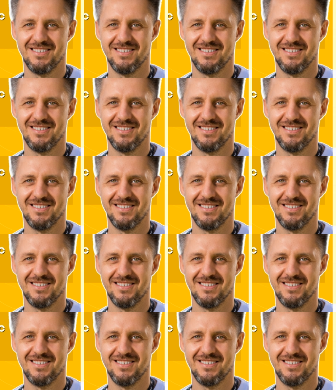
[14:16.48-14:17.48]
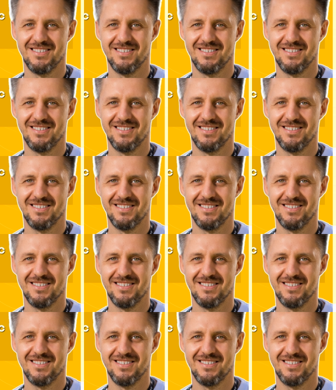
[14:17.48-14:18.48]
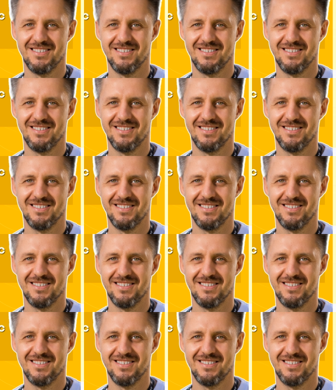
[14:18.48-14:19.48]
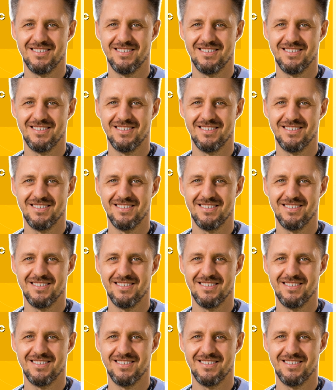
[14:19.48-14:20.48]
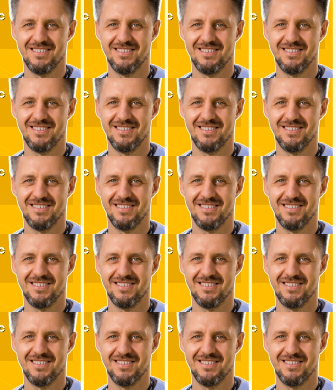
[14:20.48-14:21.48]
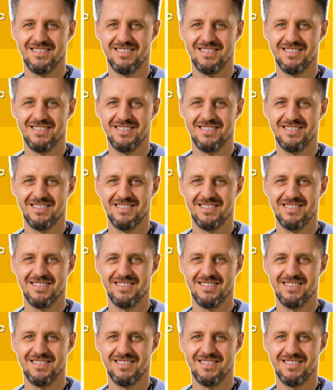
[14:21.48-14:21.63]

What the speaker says: The face doesn't move, so there is nothing to read.